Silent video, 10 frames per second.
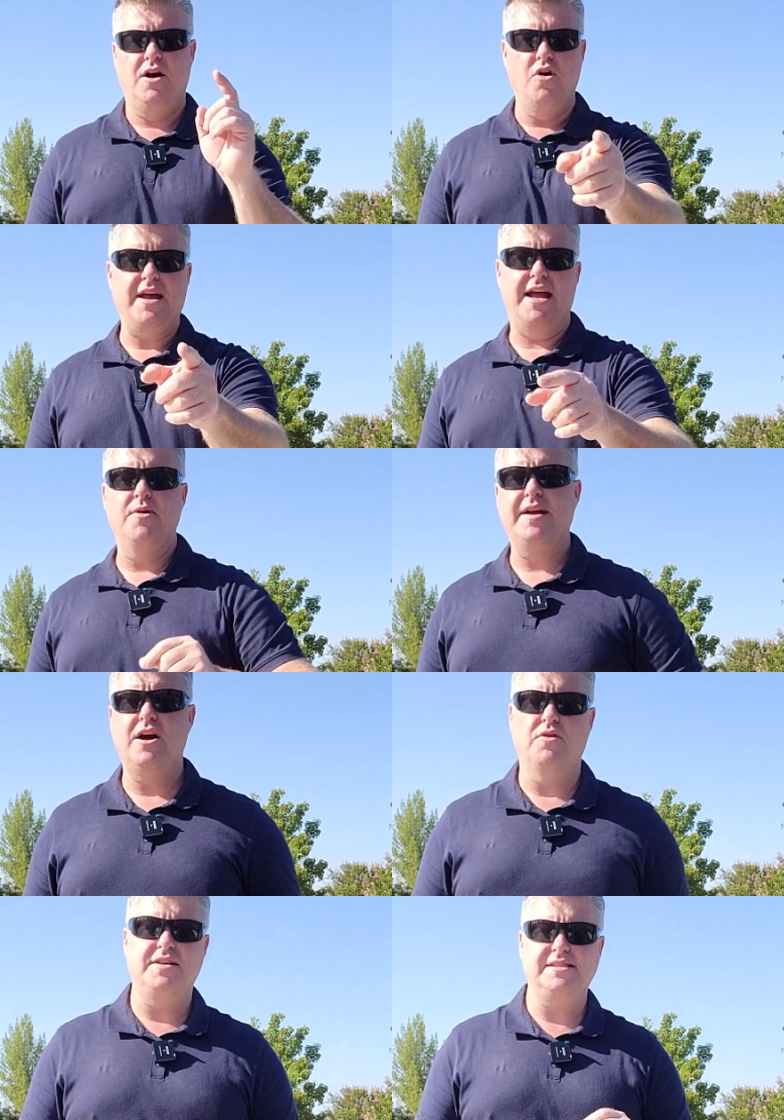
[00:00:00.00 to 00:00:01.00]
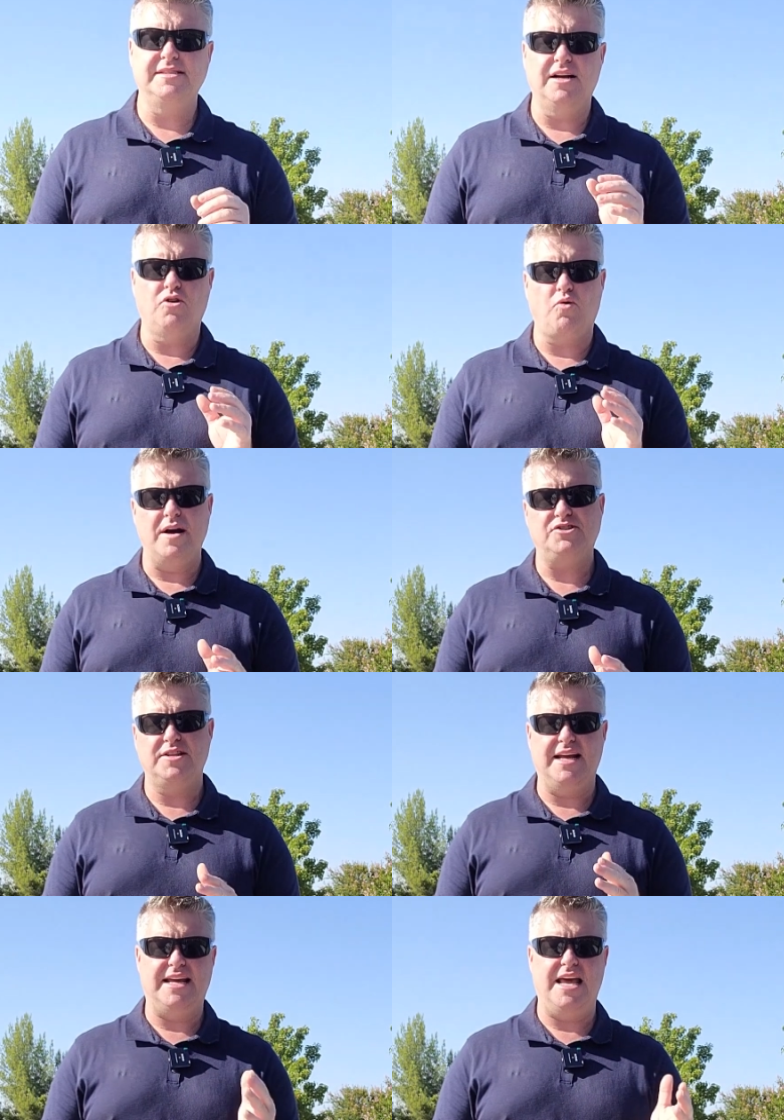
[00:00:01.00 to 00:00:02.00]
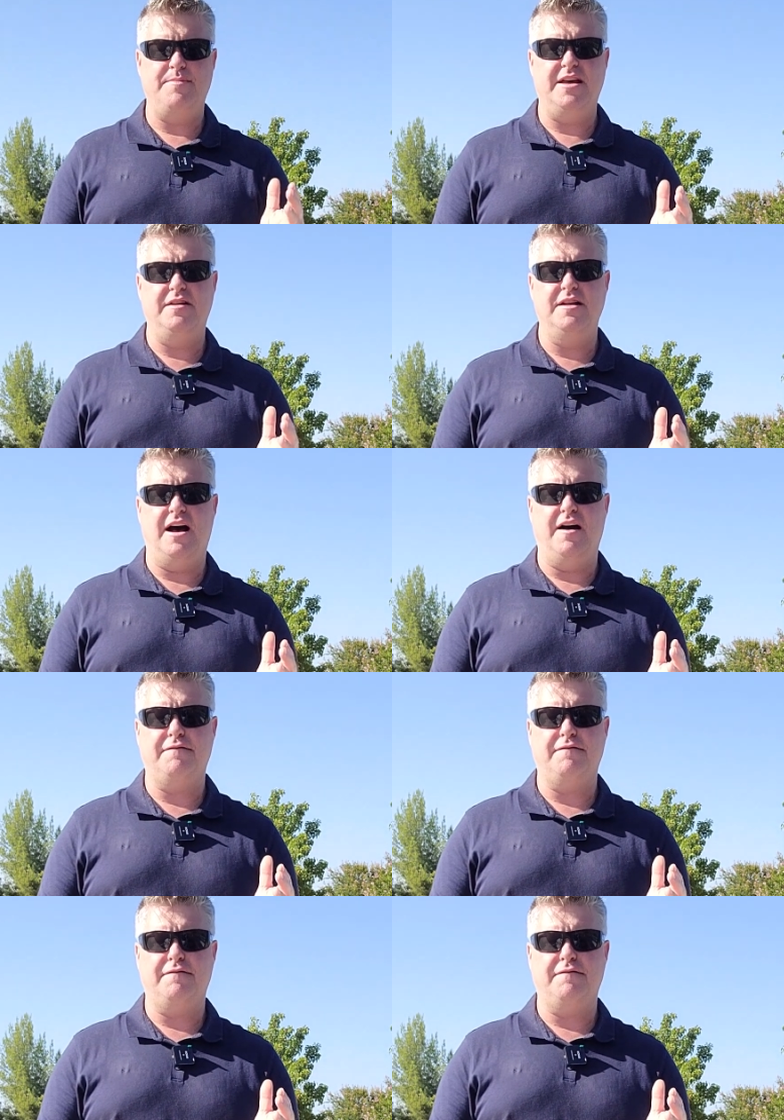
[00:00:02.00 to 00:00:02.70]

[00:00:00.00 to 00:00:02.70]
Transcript: Okay, here we go. This is a question that came in uh,